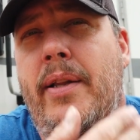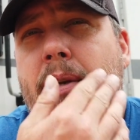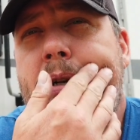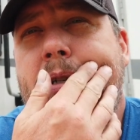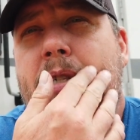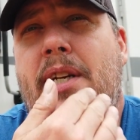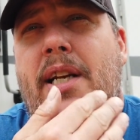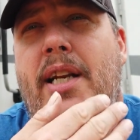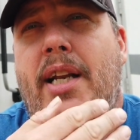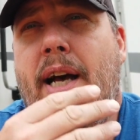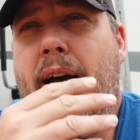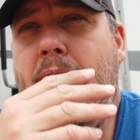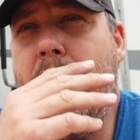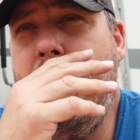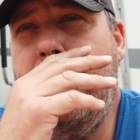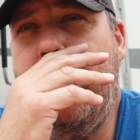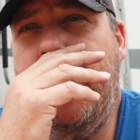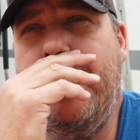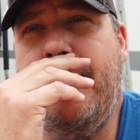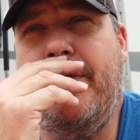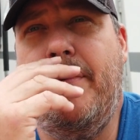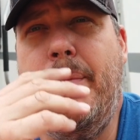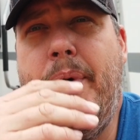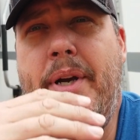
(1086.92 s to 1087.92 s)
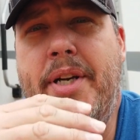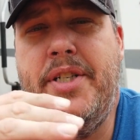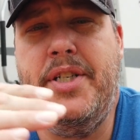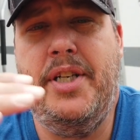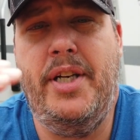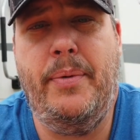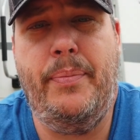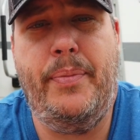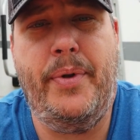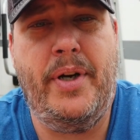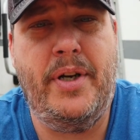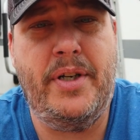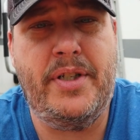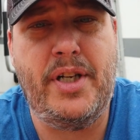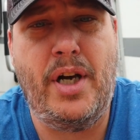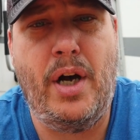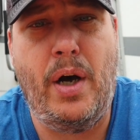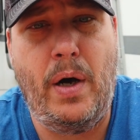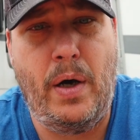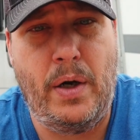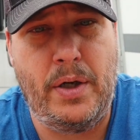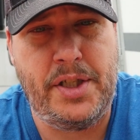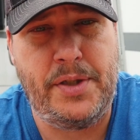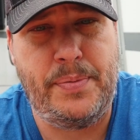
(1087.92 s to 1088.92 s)
There's a lot of information up there. It's
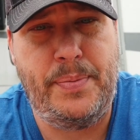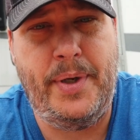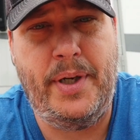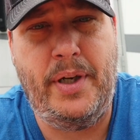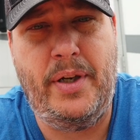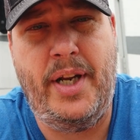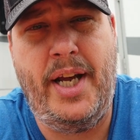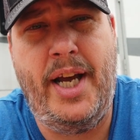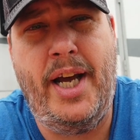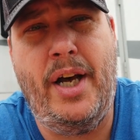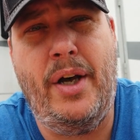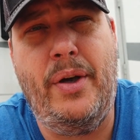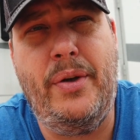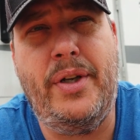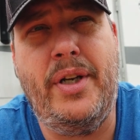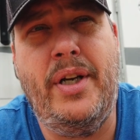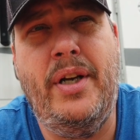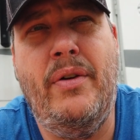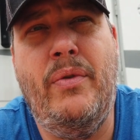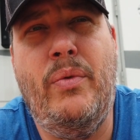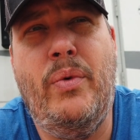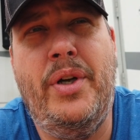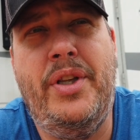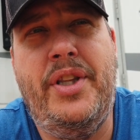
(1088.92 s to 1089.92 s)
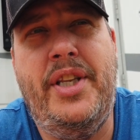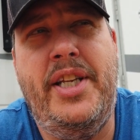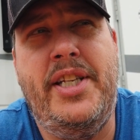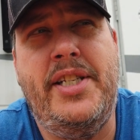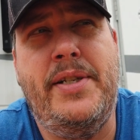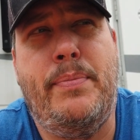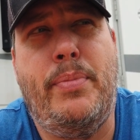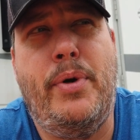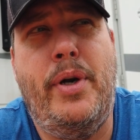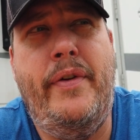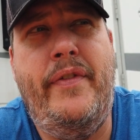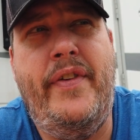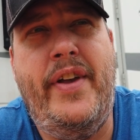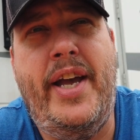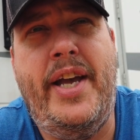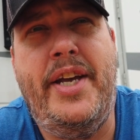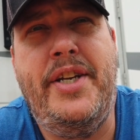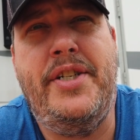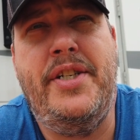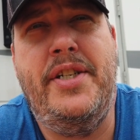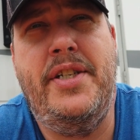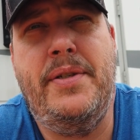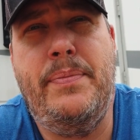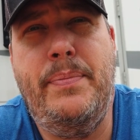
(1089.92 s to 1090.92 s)
all spelled out what these
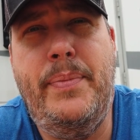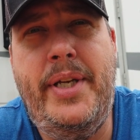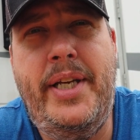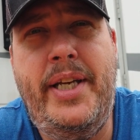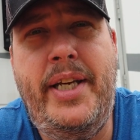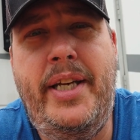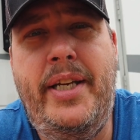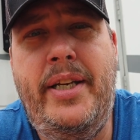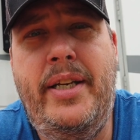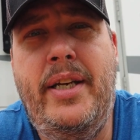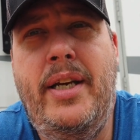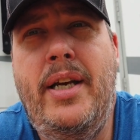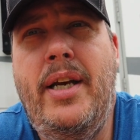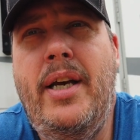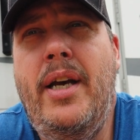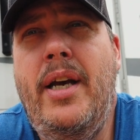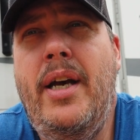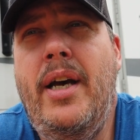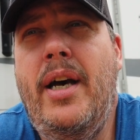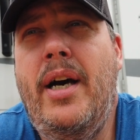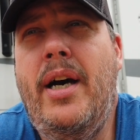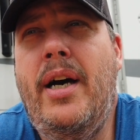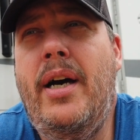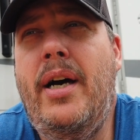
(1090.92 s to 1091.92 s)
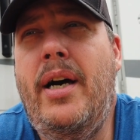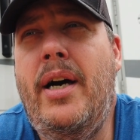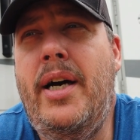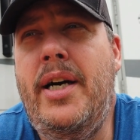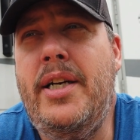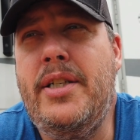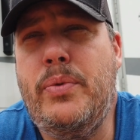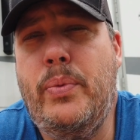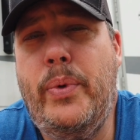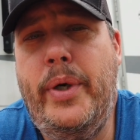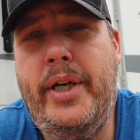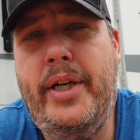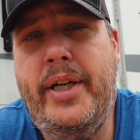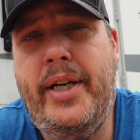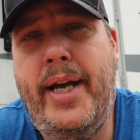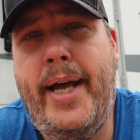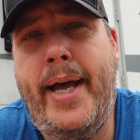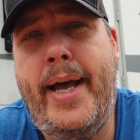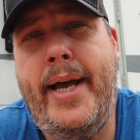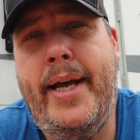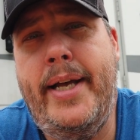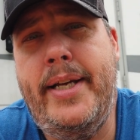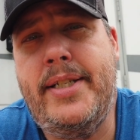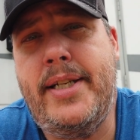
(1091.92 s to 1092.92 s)
abbreviations mean, as well
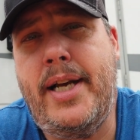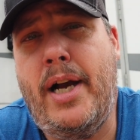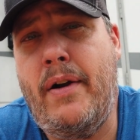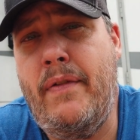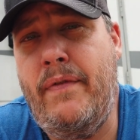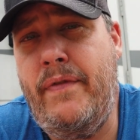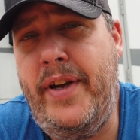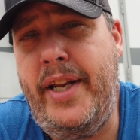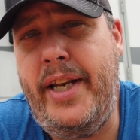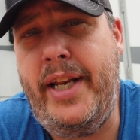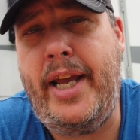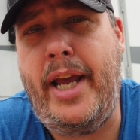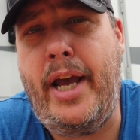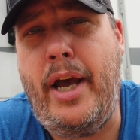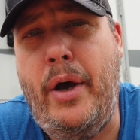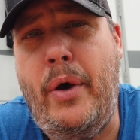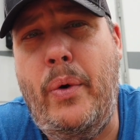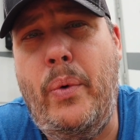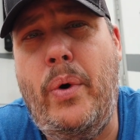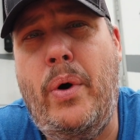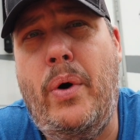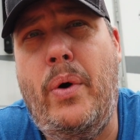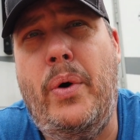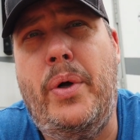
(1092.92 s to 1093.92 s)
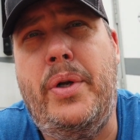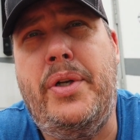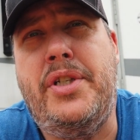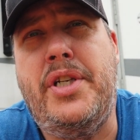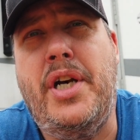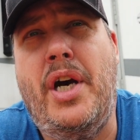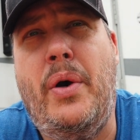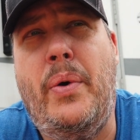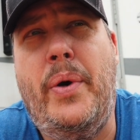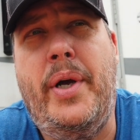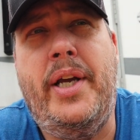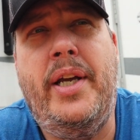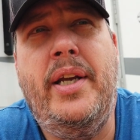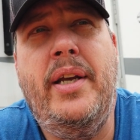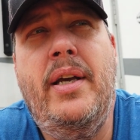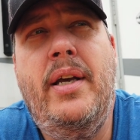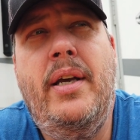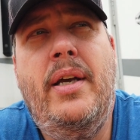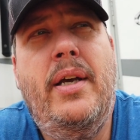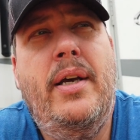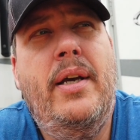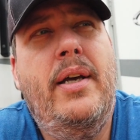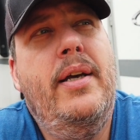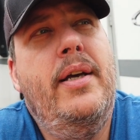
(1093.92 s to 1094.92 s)
as our video on towing
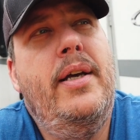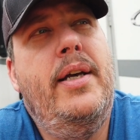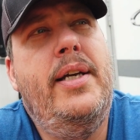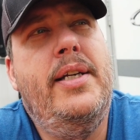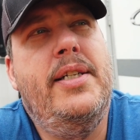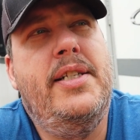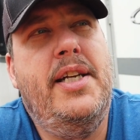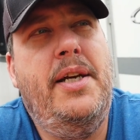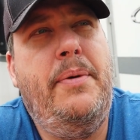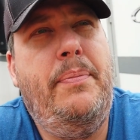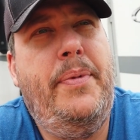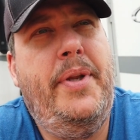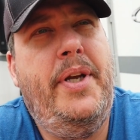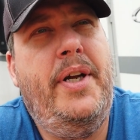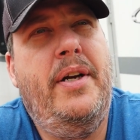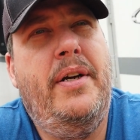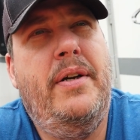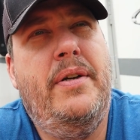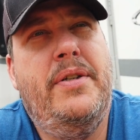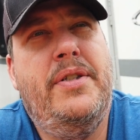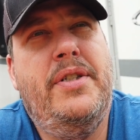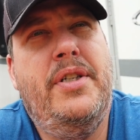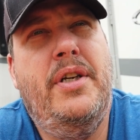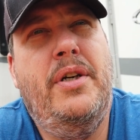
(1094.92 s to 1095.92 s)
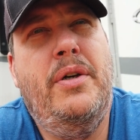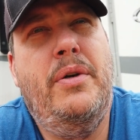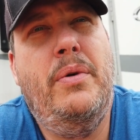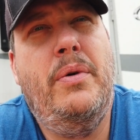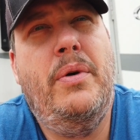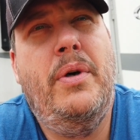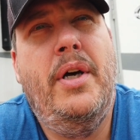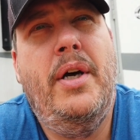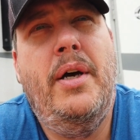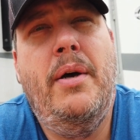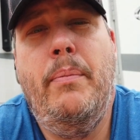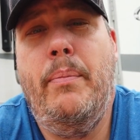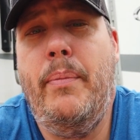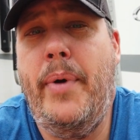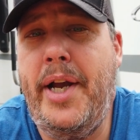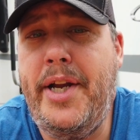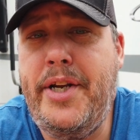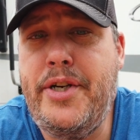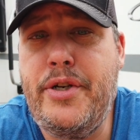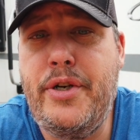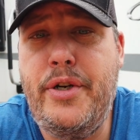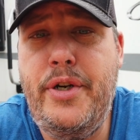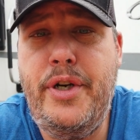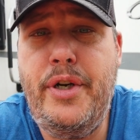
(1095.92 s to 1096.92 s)
is up there. So
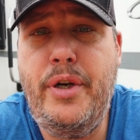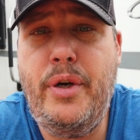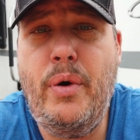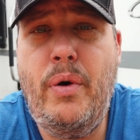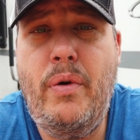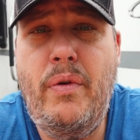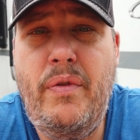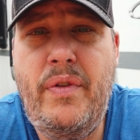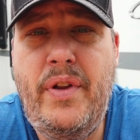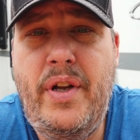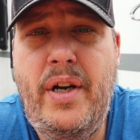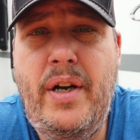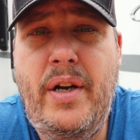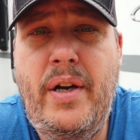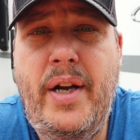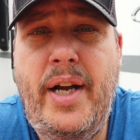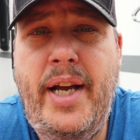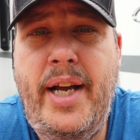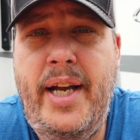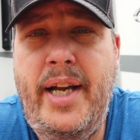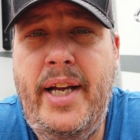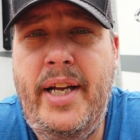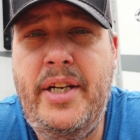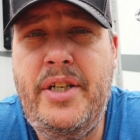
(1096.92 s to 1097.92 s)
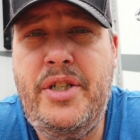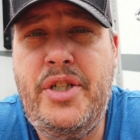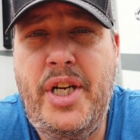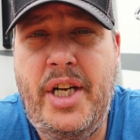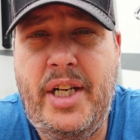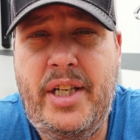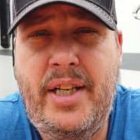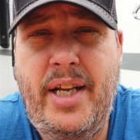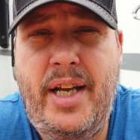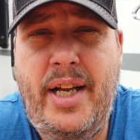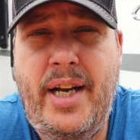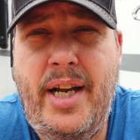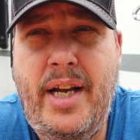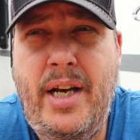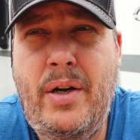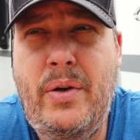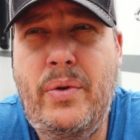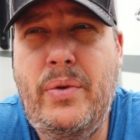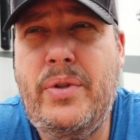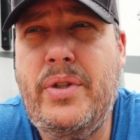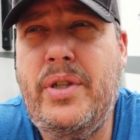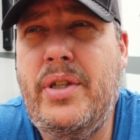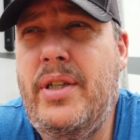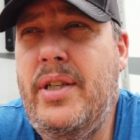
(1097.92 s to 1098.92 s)
make sure you go over there and check that
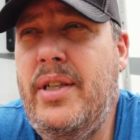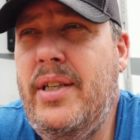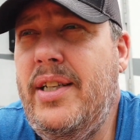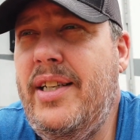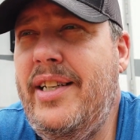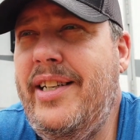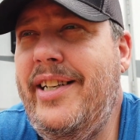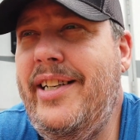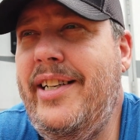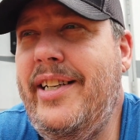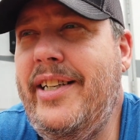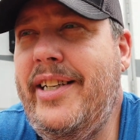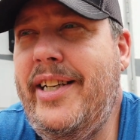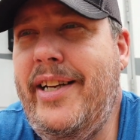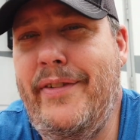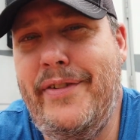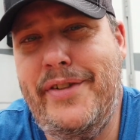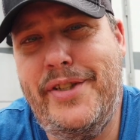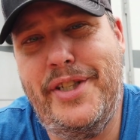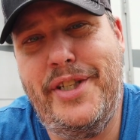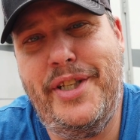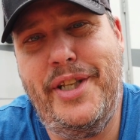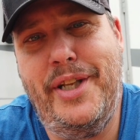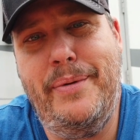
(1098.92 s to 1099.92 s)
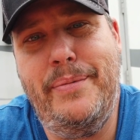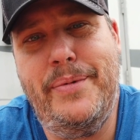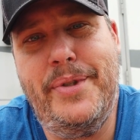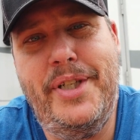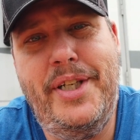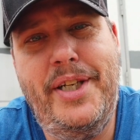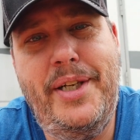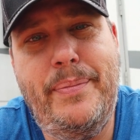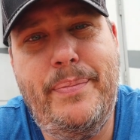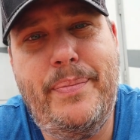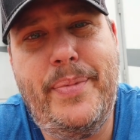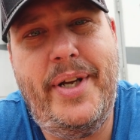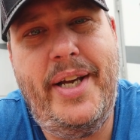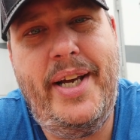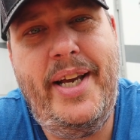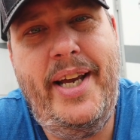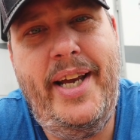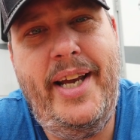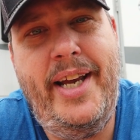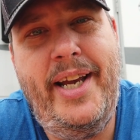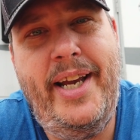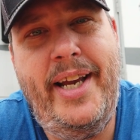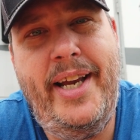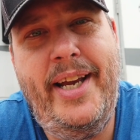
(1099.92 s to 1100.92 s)
out. Give us a thumbs up,
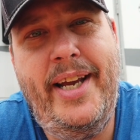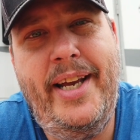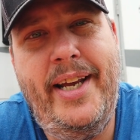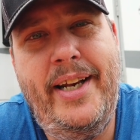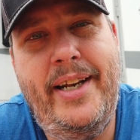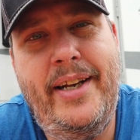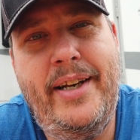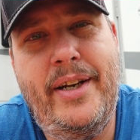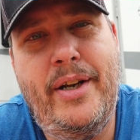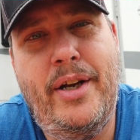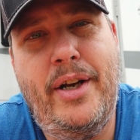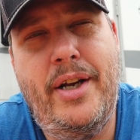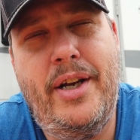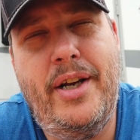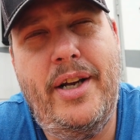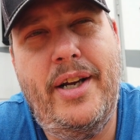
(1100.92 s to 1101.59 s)
and